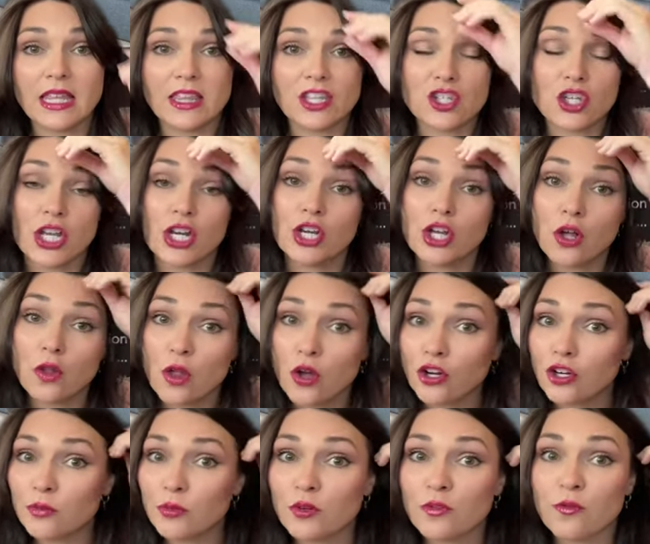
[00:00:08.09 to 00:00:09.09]
that she could no
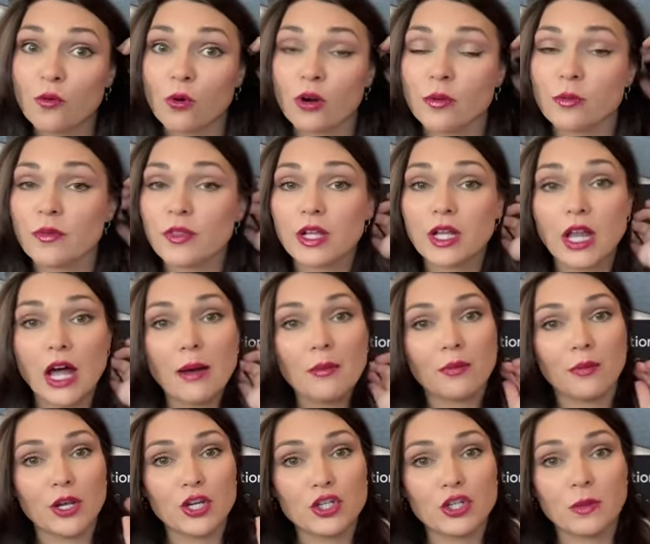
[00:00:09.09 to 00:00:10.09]
longer move forward with the
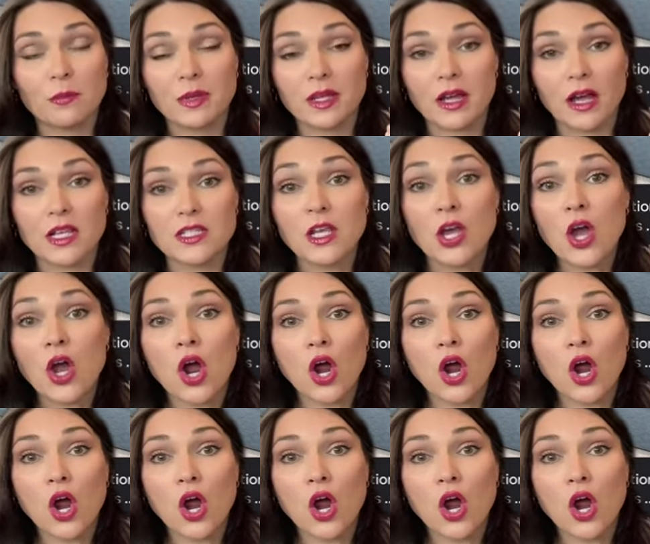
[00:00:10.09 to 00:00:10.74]
collaboration because